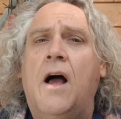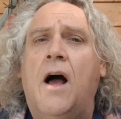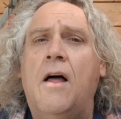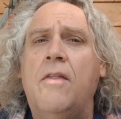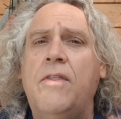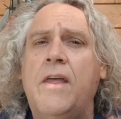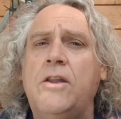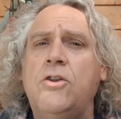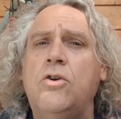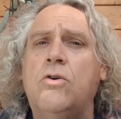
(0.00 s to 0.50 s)

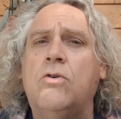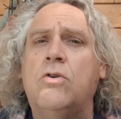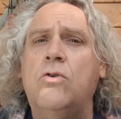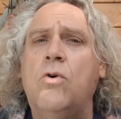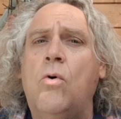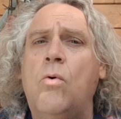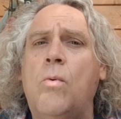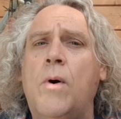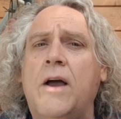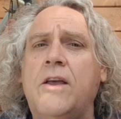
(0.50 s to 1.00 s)
and then you can
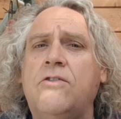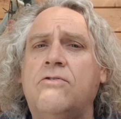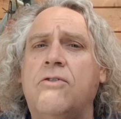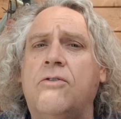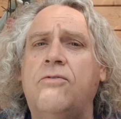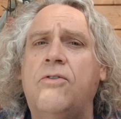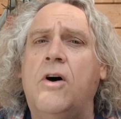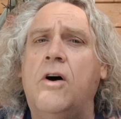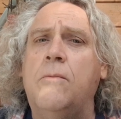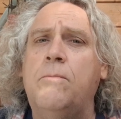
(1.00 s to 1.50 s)
always
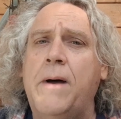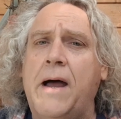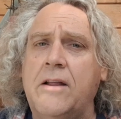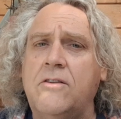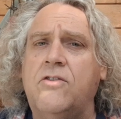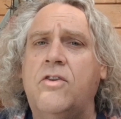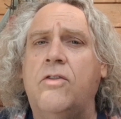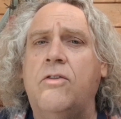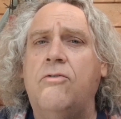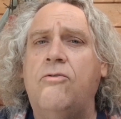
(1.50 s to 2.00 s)
refer
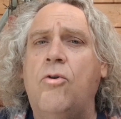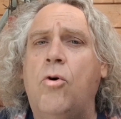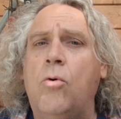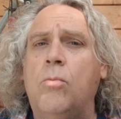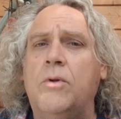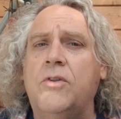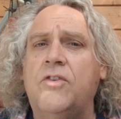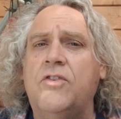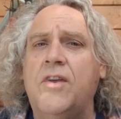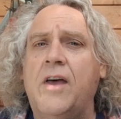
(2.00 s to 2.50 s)
back to the
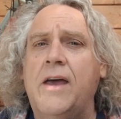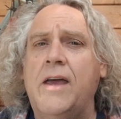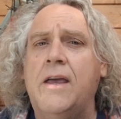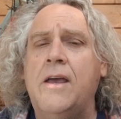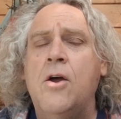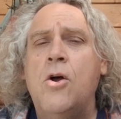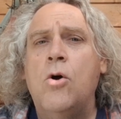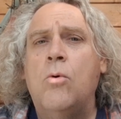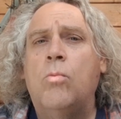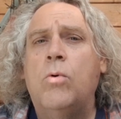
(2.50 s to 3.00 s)
form and say,